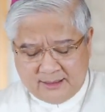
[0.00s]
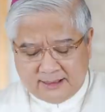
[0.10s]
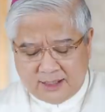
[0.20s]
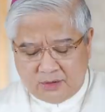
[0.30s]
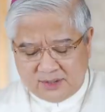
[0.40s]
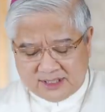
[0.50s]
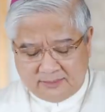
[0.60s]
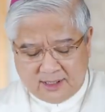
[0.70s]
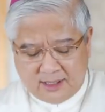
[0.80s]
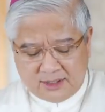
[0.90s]
The
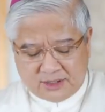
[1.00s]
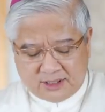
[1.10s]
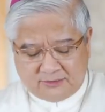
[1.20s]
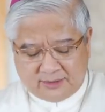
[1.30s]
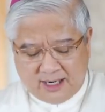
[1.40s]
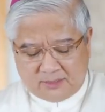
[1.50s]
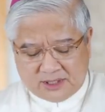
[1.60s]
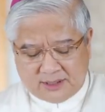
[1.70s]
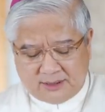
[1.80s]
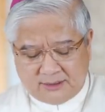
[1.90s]
loathsome culture of
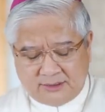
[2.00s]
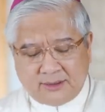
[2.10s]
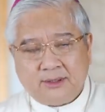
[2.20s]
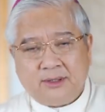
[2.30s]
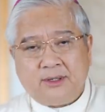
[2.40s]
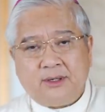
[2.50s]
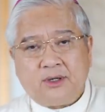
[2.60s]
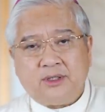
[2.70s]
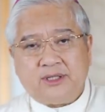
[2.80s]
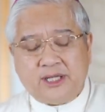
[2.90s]
corruption
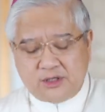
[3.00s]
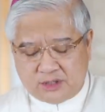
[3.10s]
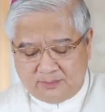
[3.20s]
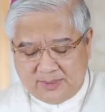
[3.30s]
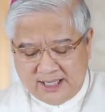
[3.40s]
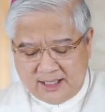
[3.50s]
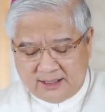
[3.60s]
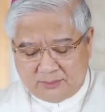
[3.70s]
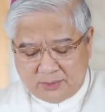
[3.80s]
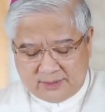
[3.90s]
continues to bleed
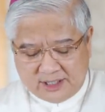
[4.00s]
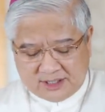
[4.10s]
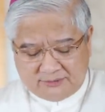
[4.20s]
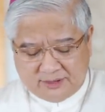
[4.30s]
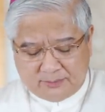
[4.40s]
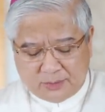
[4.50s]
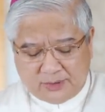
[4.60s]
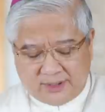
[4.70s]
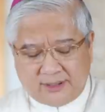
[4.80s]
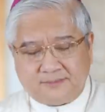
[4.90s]
the poorest of the
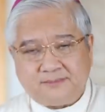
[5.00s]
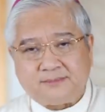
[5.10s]
poor.